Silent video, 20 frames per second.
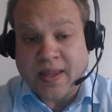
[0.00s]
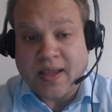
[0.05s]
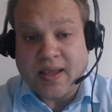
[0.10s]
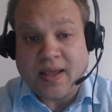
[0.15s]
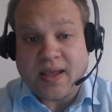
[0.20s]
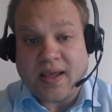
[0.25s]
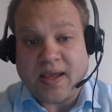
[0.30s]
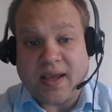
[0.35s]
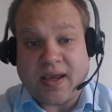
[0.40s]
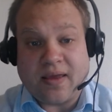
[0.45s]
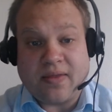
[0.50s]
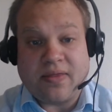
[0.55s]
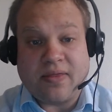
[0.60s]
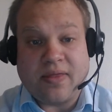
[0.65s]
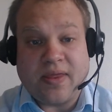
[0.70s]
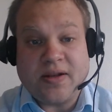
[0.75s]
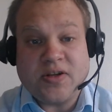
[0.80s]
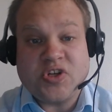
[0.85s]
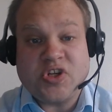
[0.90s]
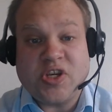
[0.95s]
And
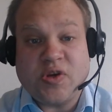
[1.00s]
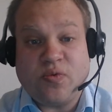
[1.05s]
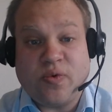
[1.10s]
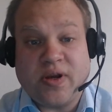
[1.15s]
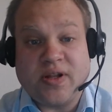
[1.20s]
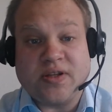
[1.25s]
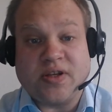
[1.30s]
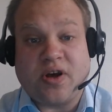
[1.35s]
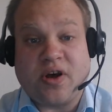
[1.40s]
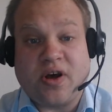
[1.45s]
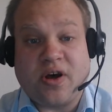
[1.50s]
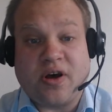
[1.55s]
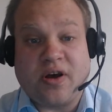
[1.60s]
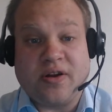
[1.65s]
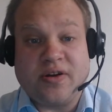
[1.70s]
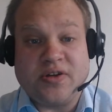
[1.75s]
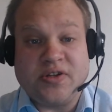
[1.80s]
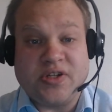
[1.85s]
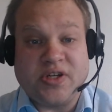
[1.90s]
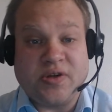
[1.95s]
then she went
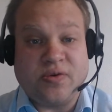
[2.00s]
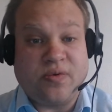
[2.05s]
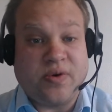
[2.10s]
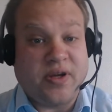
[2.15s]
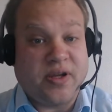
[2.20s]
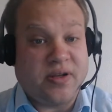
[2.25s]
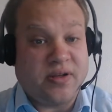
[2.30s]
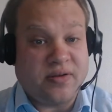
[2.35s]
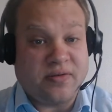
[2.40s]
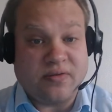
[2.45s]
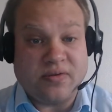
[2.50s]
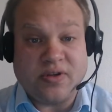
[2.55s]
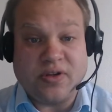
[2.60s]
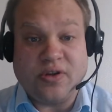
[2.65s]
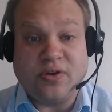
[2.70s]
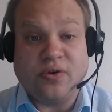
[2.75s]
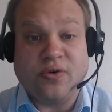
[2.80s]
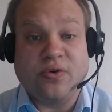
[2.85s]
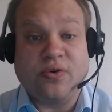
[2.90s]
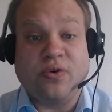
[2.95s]
on, she went,
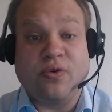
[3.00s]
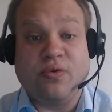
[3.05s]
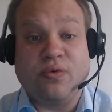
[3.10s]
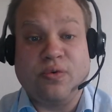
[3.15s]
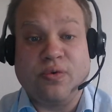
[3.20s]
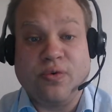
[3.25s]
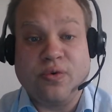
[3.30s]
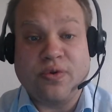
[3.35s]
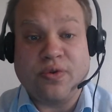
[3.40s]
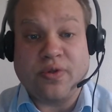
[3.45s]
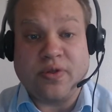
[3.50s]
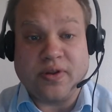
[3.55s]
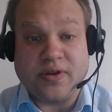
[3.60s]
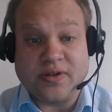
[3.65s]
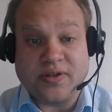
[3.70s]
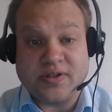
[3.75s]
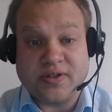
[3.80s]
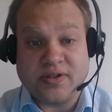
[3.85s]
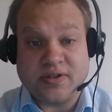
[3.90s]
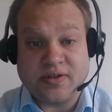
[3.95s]
"You're
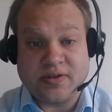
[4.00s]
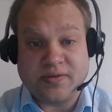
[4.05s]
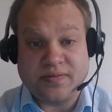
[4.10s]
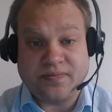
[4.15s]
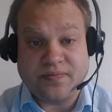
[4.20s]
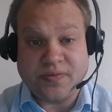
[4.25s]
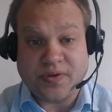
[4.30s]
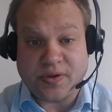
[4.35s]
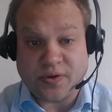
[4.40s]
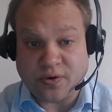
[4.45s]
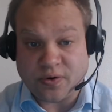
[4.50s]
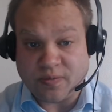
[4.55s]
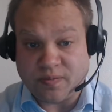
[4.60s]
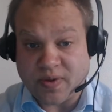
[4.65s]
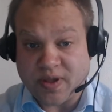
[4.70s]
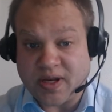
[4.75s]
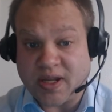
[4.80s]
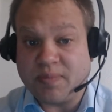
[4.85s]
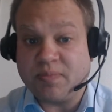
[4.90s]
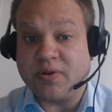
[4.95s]
ruthless. You're
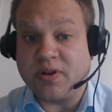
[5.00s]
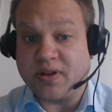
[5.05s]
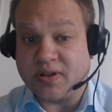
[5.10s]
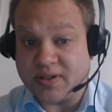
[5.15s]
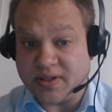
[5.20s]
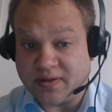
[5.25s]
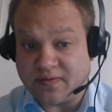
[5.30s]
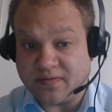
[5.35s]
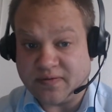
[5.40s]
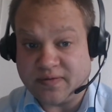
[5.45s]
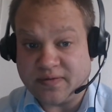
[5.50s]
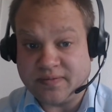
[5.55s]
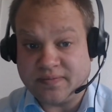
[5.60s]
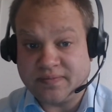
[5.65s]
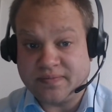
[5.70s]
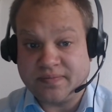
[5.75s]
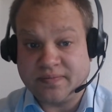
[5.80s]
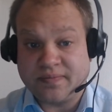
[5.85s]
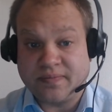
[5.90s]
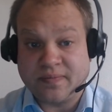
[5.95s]
manipulative."
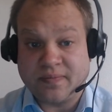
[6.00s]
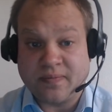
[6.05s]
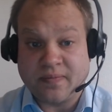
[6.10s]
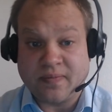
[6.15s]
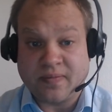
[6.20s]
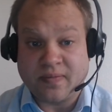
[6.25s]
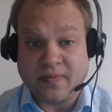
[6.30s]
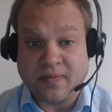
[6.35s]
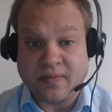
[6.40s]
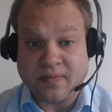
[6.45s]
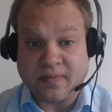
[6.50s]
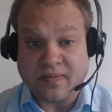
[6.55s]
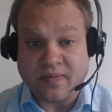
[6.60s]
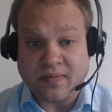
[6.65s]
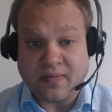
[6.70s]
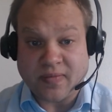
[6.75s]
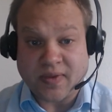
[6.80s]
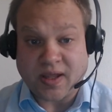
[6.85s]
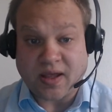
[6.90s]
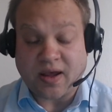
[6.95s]

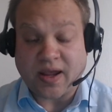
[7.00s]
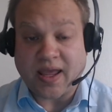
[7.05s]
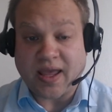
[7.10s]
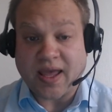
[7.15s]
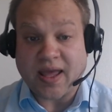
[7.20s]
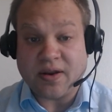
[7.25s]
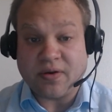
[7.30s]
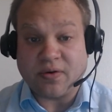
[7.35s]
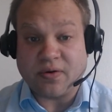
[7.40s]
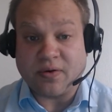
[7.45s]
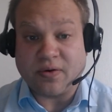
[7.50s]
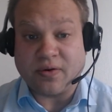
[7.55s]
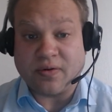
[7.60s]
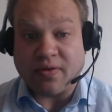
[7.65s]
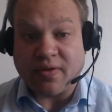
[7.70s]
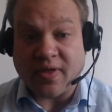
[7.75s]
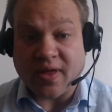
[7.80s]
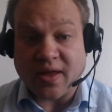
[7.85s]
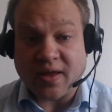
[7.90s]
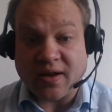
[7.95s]
I had her
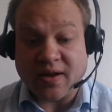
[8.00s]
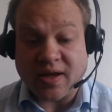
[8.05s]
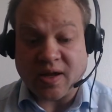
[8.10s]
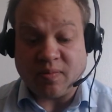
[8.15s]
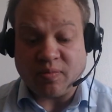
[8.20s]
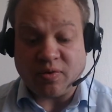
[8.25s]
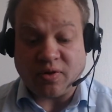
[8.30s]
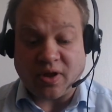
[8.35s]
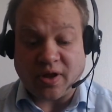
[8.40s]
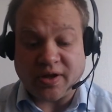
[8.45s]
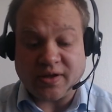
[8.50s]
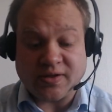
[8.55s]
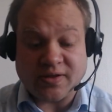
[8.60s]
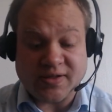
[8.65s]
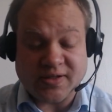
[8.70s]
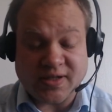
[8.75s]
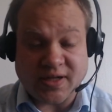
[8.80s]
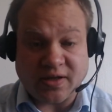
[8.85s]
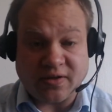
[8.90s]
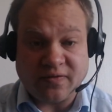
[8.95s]
then apply to
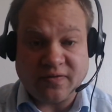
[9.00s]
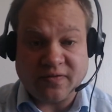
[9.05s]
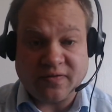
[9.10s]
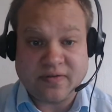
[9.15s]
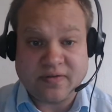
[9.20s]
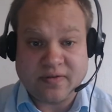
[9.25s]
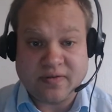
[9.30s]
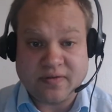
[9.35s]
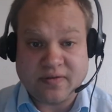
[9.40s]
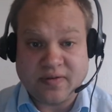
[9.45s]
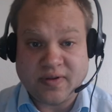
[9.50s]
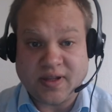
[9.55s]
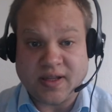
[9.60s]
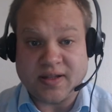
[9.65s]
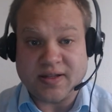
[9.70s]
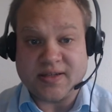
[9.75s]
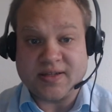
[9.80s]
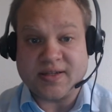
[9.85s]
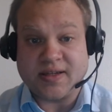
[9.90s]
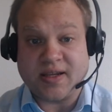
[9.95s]
self
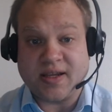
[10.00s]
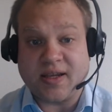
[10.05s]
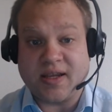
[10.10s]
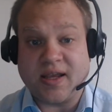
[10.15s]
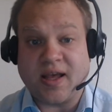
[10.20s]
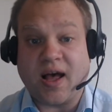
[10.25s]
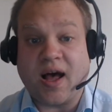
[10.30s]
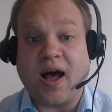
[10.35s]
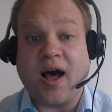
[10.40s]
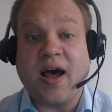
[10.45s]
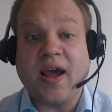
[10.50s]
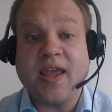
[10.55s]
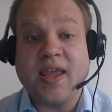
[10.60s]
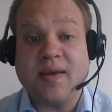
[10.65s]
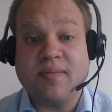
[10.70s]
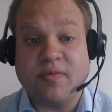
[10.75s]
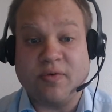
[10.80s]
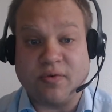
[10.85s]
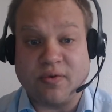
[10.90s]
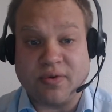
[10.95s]
and say, I
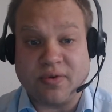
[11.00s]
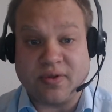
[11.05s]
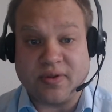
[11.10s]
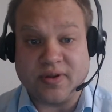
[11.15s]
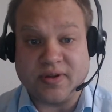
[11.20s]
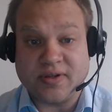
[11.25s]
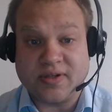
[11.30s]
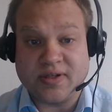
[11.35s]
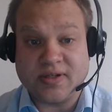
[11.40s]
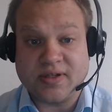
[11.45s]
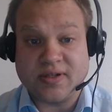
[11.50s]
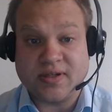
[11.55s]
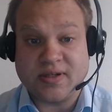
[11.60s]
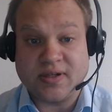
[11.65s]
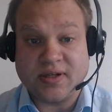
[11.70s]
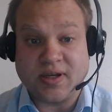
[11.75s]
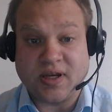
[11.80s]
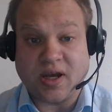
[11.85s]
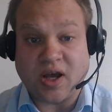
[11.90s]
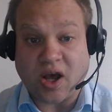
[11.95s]
am ruthless.
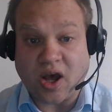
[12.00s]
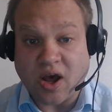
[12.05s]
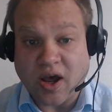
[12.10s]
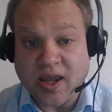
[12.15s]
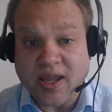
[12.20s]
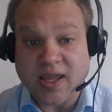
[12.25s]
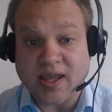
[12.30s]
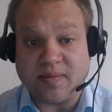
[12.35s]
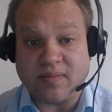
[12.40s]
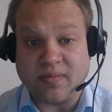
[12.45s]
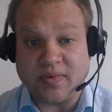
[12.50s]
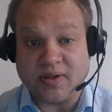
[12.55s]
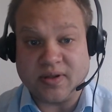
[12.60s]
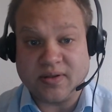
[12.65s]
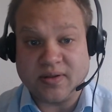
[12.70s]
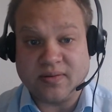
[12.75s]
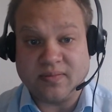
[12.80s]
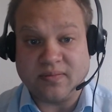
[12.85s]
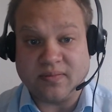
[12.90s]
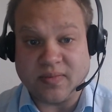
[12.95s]
I am
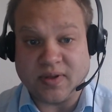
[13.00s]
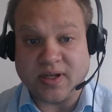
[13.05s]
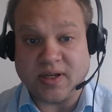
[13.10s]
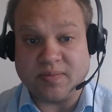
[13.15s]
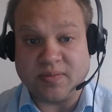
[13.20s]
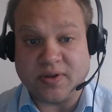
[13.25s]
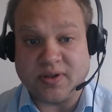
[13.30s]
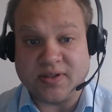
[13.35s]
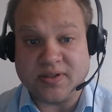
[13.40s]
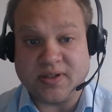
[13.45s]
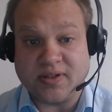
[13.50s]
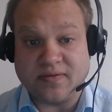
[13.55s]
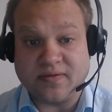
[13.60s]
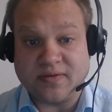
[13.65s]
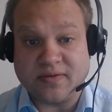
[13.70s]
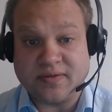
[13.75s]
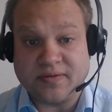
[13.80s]
manipulative.